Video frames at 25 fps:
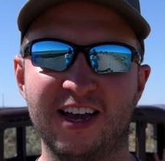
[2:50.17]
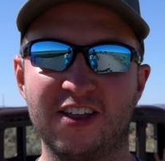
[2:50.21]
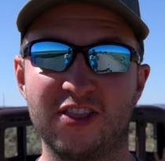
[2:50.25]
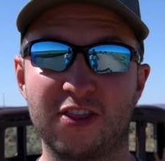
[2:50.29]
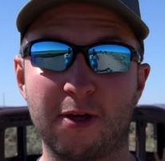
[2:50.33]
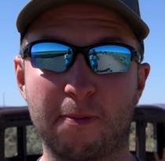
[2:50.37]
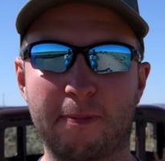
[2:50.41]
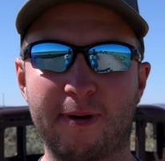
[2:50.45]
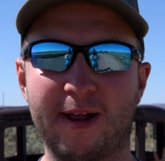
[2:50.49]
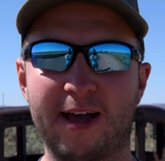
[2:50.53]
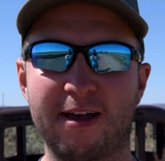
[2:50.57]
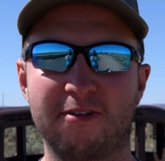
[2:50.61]

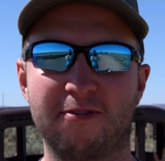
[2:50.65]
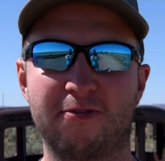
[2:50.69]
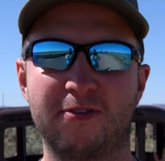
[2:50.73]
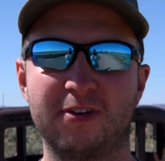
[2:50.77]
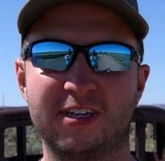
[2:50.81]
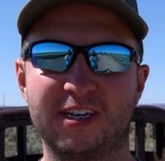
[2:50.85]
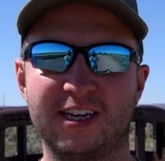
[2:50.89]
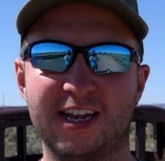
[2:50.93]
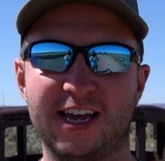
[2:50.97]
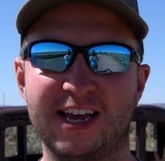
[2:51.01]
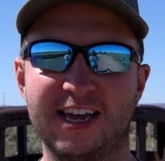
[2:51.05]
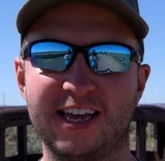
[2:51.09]
The plan for
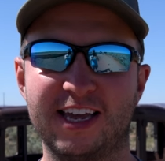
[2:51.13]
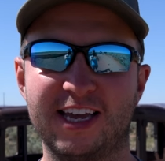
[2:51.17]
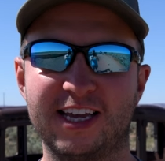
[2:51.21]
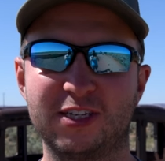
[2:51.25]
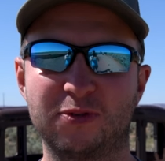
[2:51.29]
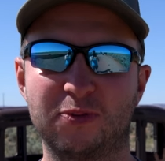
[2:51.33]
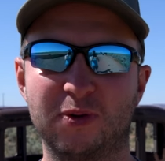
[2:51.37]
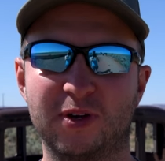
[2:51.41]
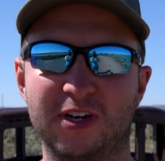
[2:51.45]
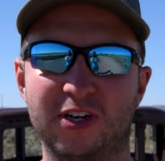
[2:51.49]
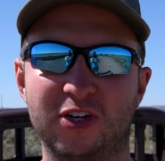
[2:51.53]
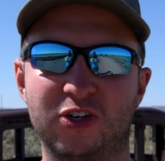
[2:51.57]
today
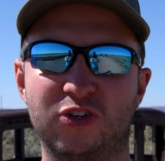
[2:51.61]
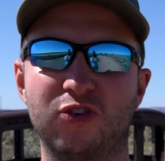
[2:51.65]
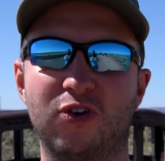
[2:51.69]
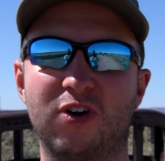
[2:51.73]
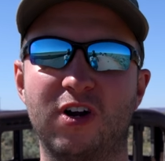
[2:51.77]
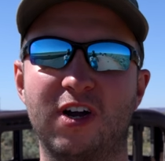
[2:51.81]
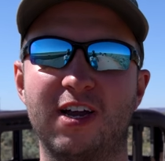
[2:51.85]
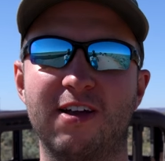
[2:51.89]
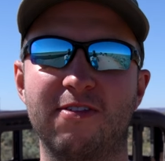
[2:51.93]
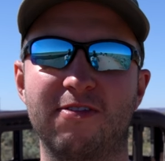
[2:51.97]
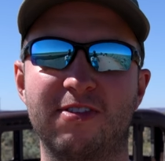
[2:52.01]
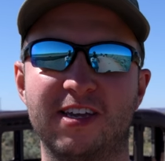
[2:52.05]
is we're going to
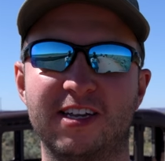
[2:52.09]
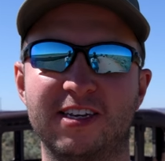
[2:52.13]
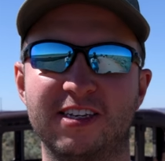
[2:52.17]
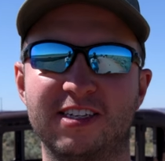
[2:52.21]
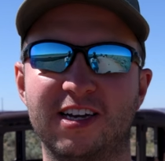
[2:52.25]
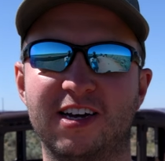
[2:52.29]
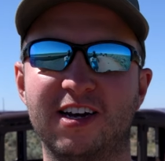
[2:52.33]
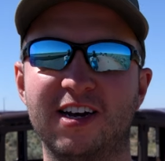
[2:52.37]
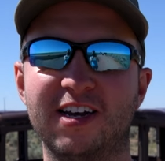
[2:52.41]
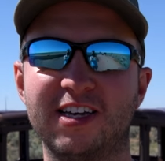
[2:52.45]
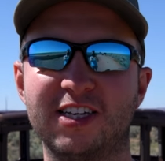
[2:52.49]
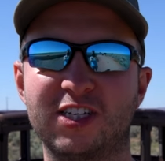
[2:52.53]
drive the
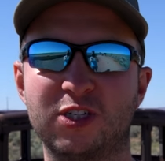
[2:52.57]
entire